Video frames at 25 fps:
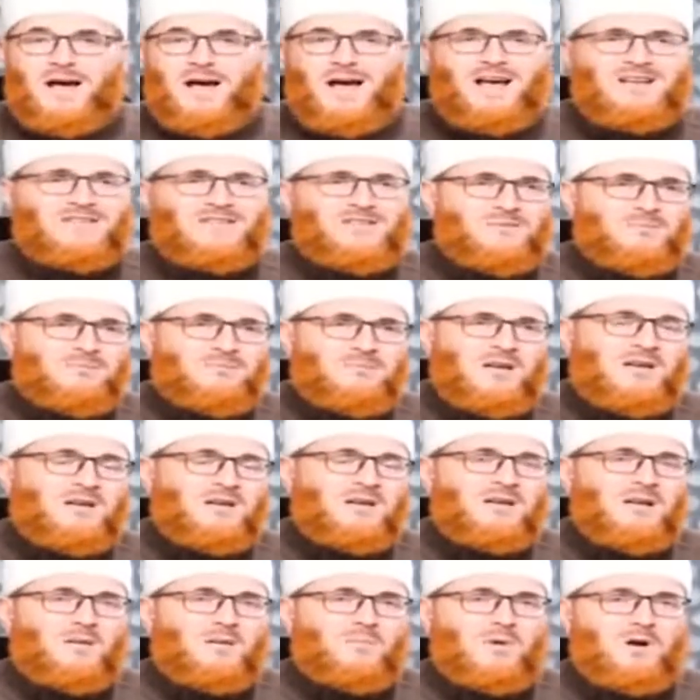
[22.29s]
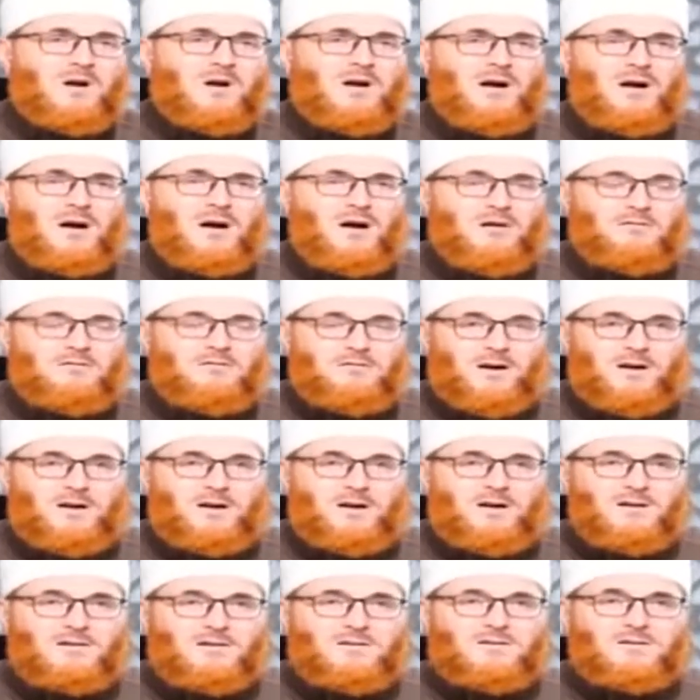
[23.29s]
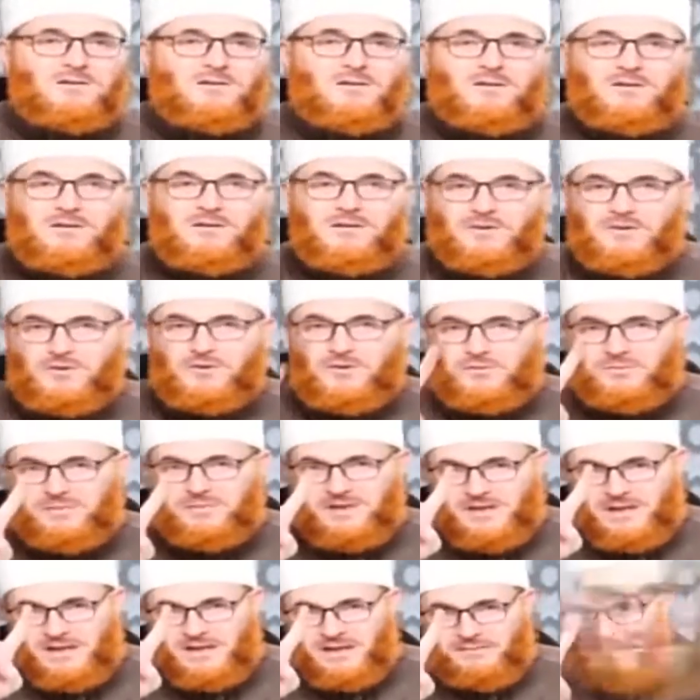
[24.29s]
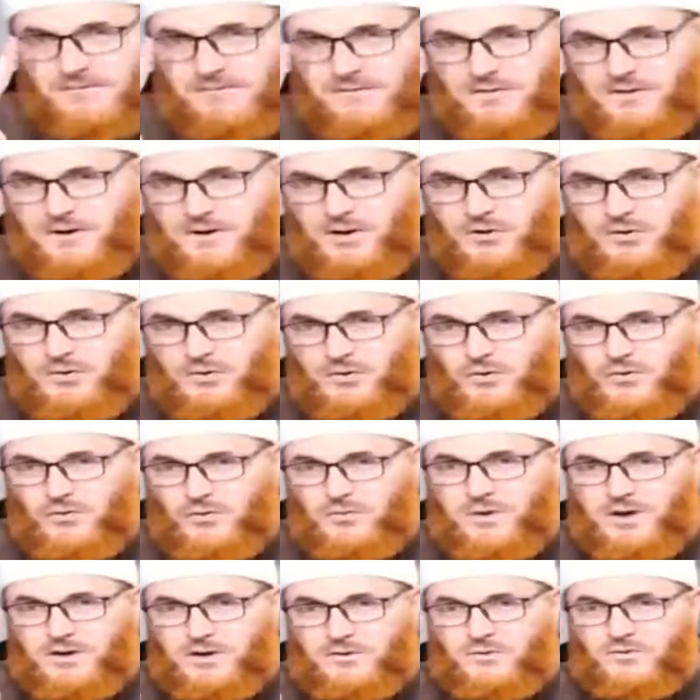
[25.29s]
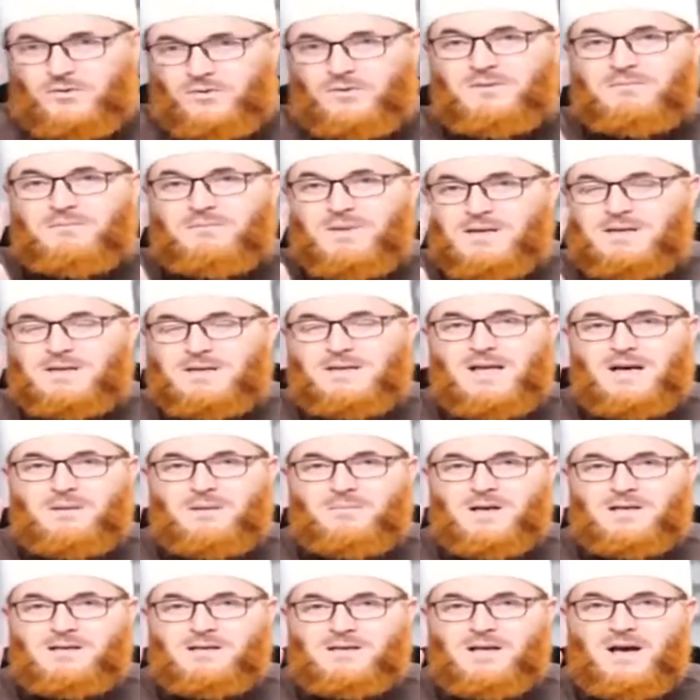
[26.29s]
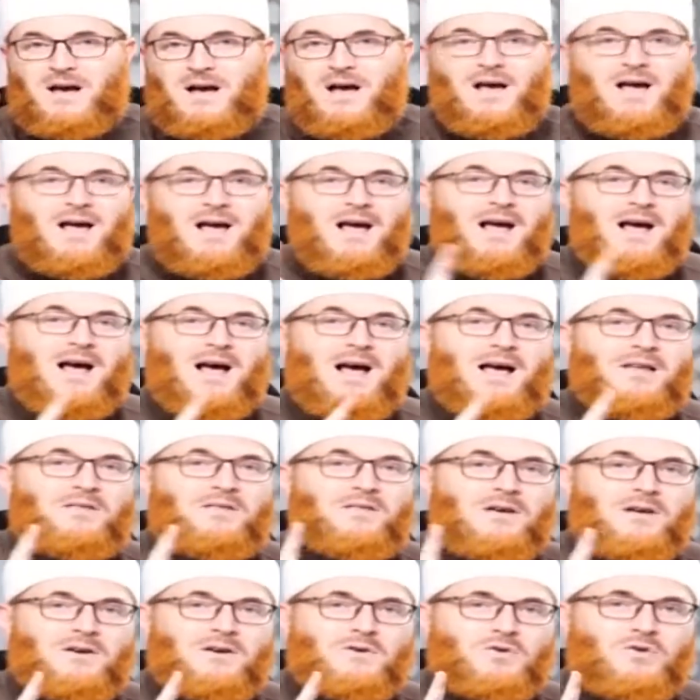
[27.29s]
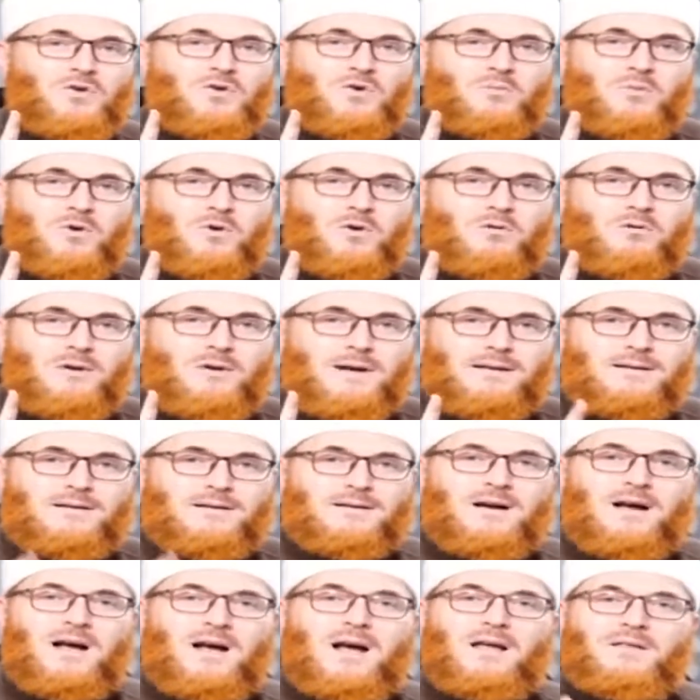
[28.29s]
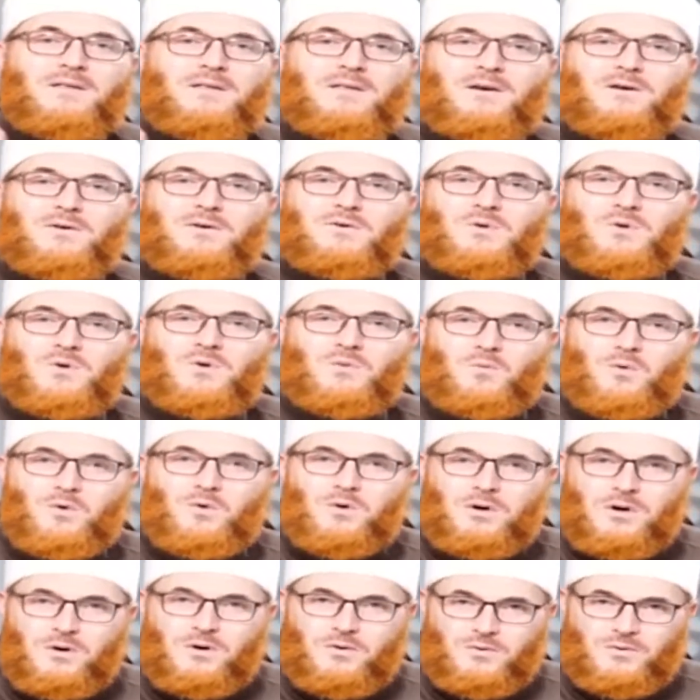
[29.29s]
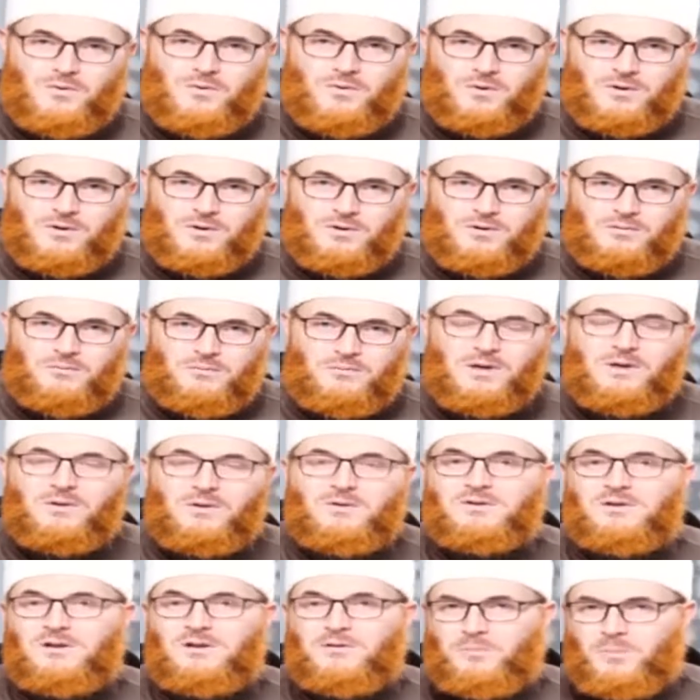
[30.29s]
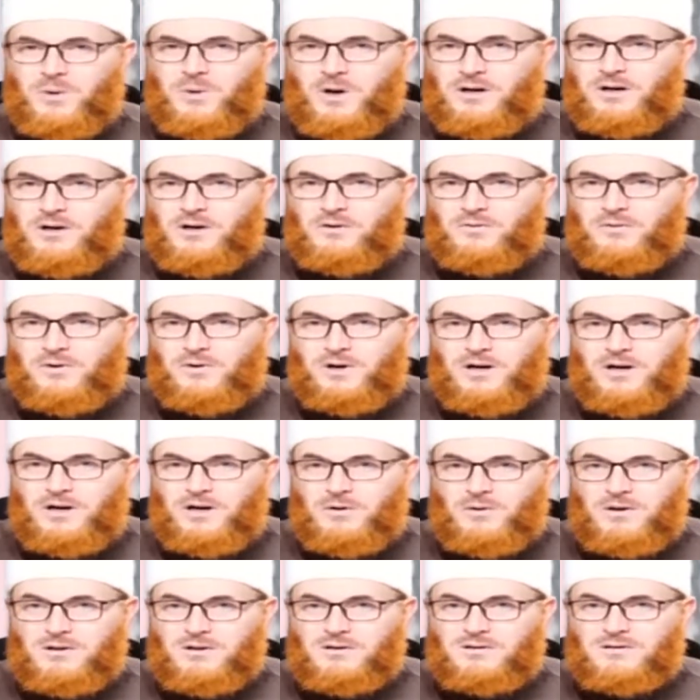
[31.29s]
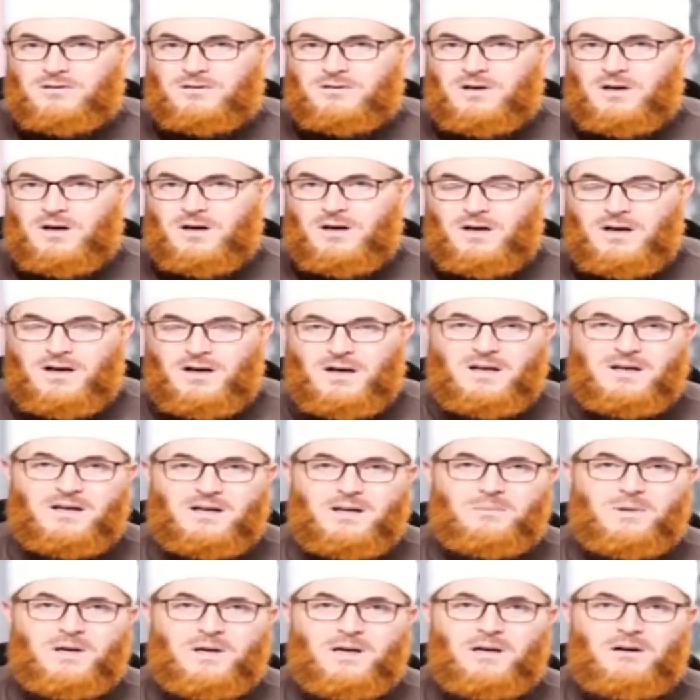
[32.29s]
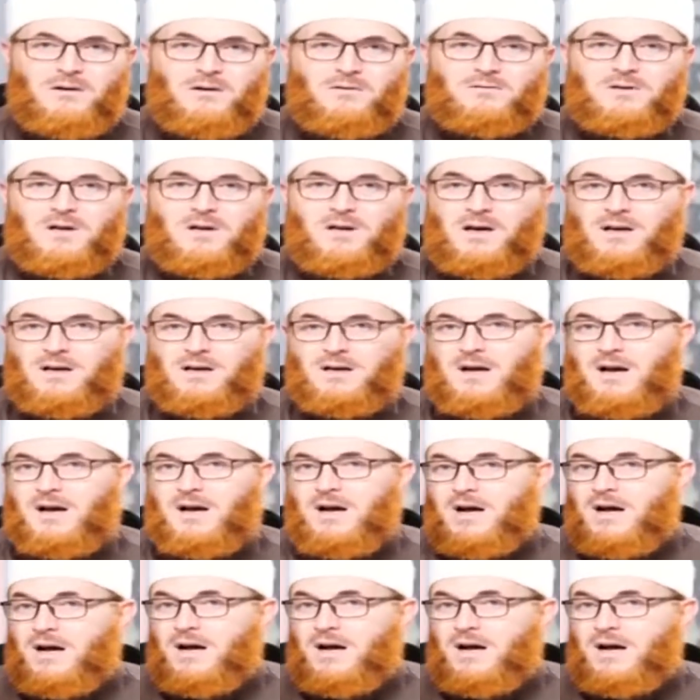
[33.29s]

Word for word: As many number of rak'ahs, they should be even, two by two, masna masna. And there is no more witr, and there is no more qunut because you've prayed it already once in the beginning of the night.